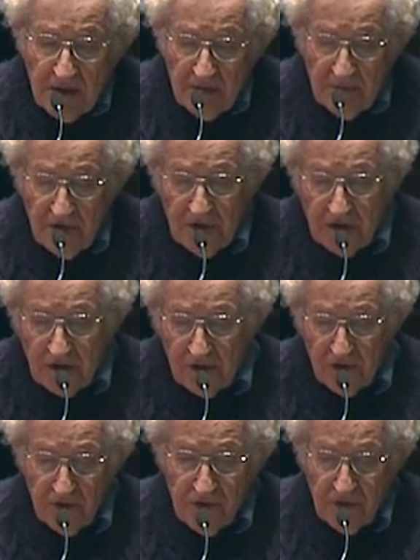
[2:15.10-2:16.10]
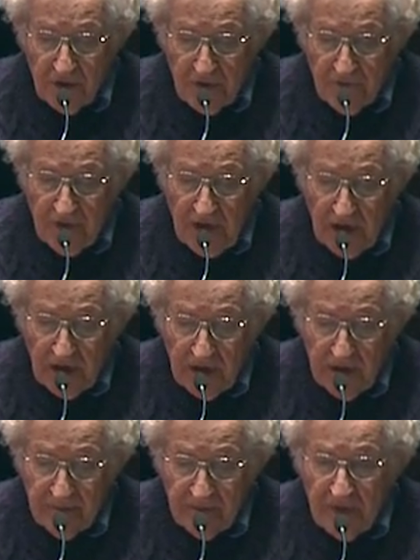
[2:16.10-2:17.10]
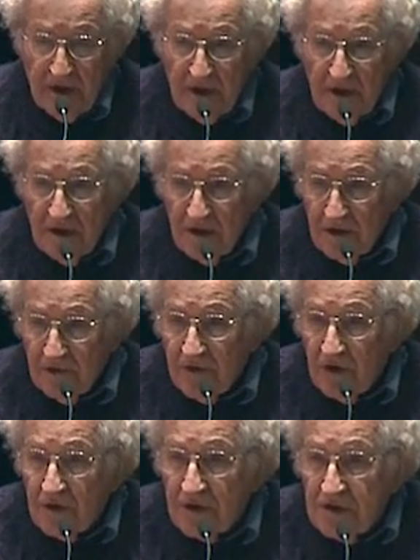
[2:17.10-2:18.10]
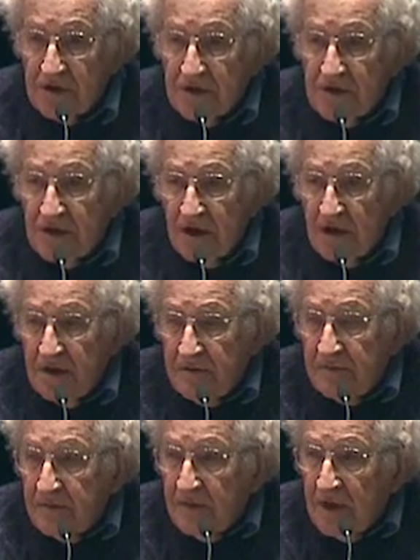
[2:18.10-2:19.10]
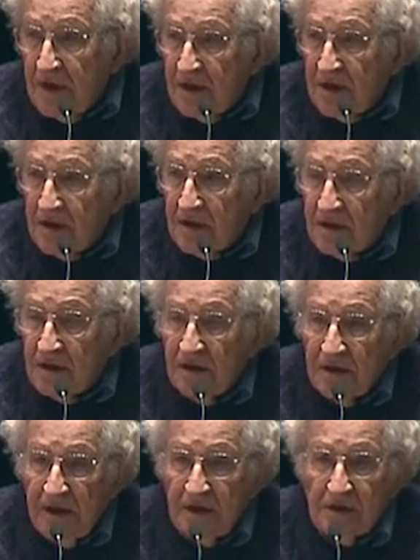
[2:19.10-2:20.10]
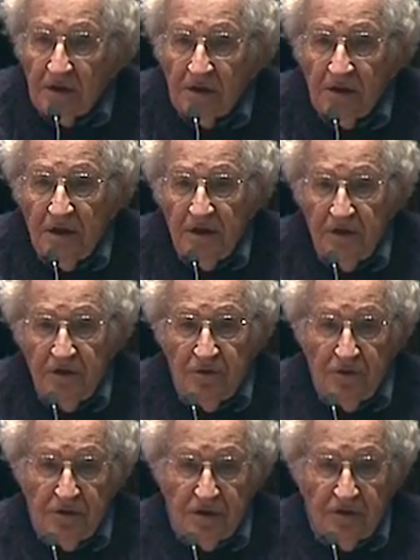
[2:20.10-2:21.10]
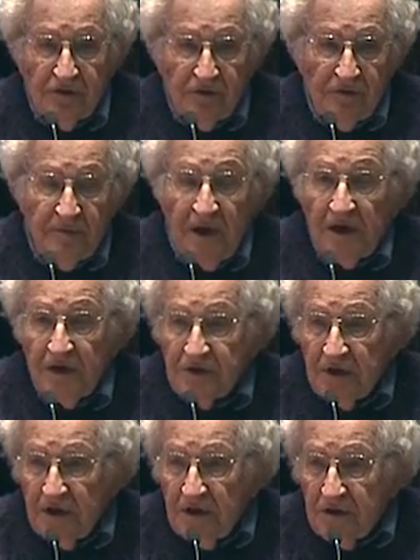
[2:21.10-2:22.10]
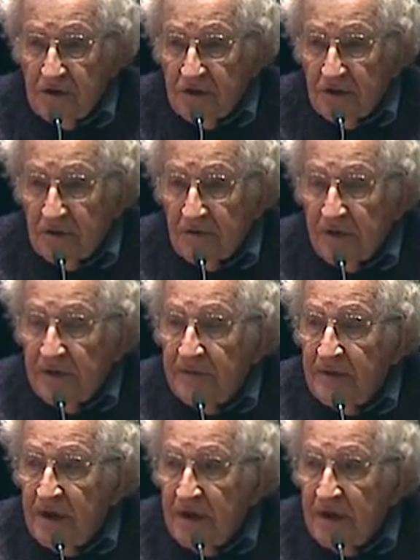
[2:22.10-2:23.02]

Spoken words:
in particular the Jordan Valley. The focus is on illegal use of Palestinian children